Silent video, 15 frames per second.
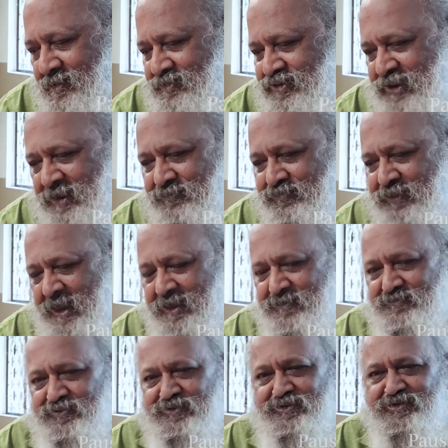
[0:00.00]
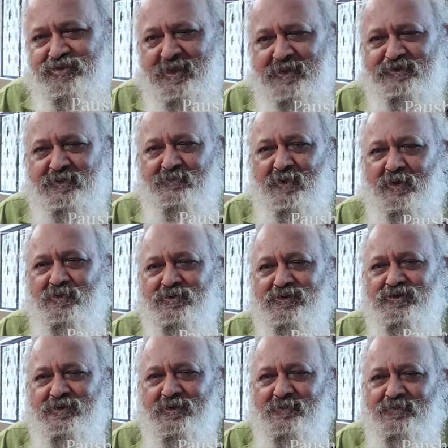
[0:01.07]
10 times that
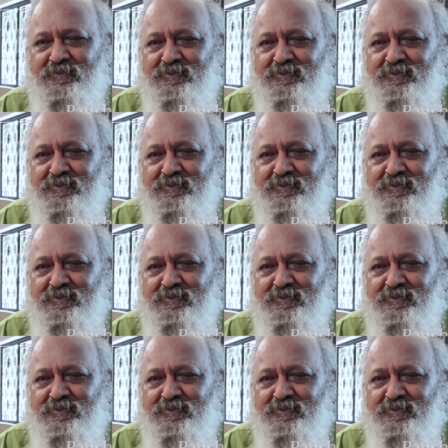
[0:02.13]
amount of